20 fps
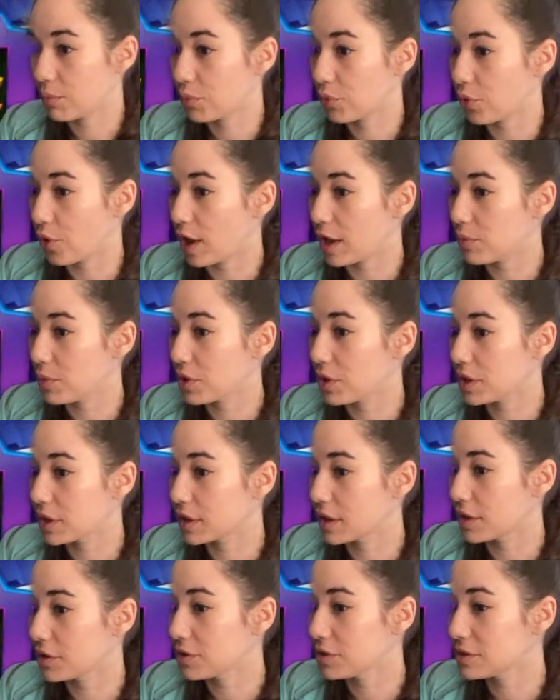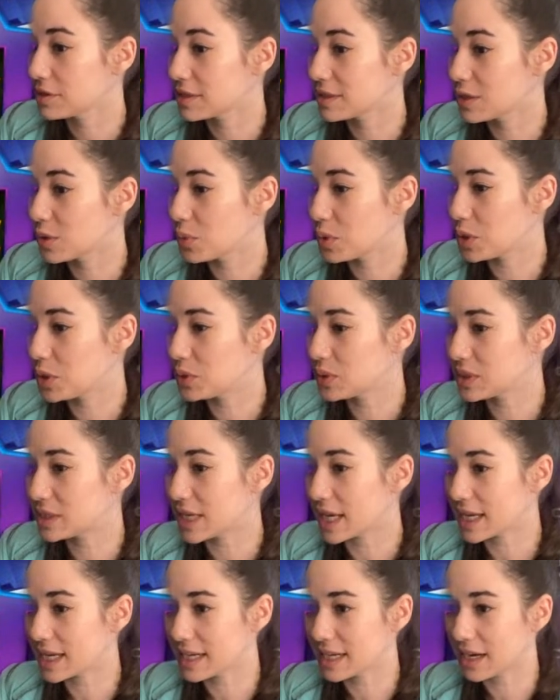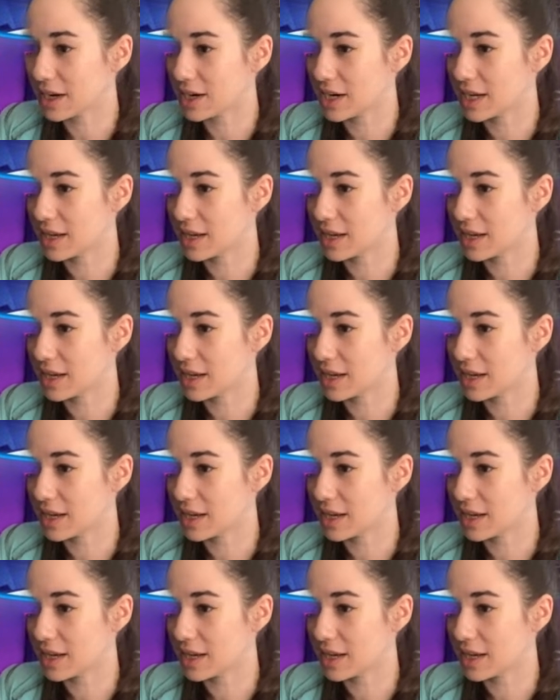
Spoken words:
Primary colors, and then we do secondary